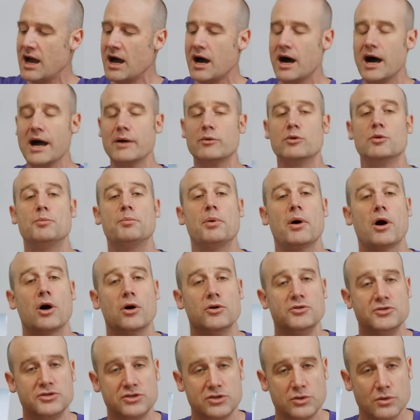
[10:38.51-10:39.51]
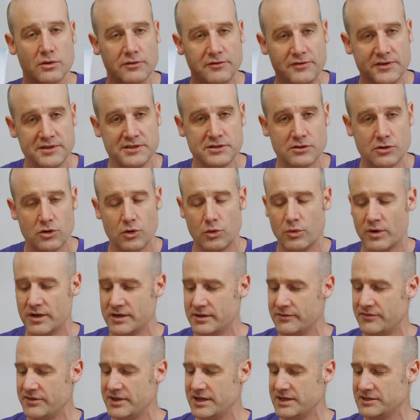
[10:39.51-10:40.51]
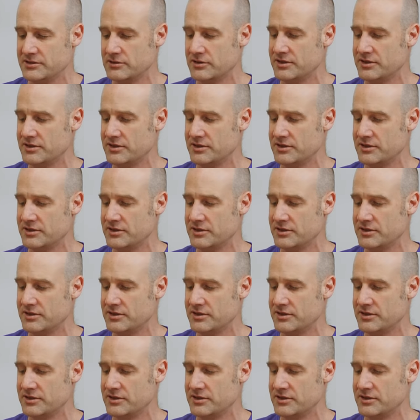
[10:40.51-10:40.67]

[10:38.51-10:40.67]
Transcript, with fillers: I will post you a physical one of these.